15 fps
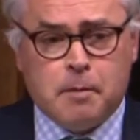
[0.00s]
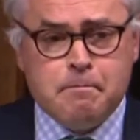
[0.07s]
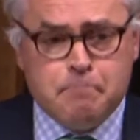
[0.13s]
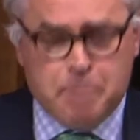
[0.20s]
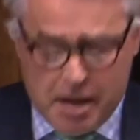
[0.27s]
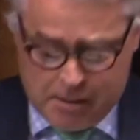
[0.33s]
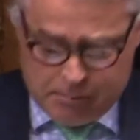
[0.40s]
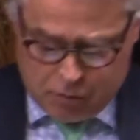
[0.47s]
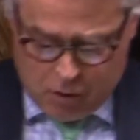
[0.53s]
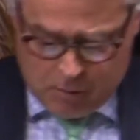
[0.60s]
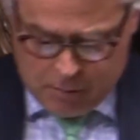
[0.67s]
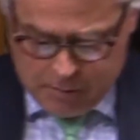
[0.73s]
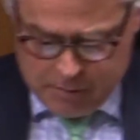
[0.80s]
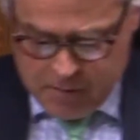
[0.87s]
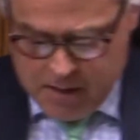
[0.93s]
a big
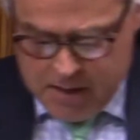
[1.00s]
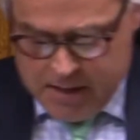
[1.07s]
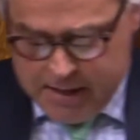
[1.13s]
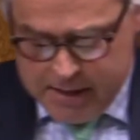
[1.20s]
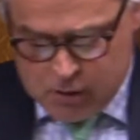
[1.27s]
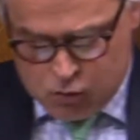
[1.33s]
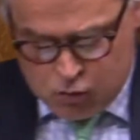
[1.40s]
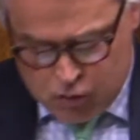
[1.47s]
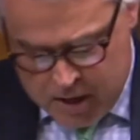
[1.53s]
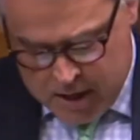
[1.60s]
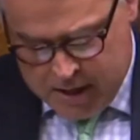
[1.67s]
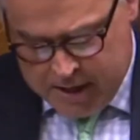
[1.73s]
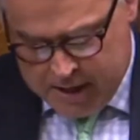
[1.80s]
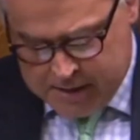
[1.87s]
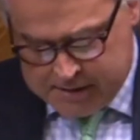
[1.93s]
problem it
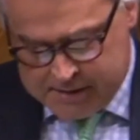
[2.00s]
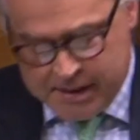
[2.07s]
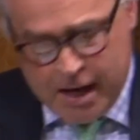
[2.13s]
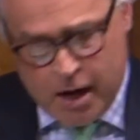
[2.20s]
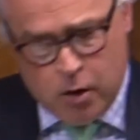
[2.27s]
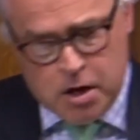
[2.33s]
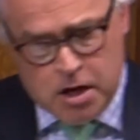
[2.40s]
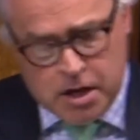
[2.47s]
really is and how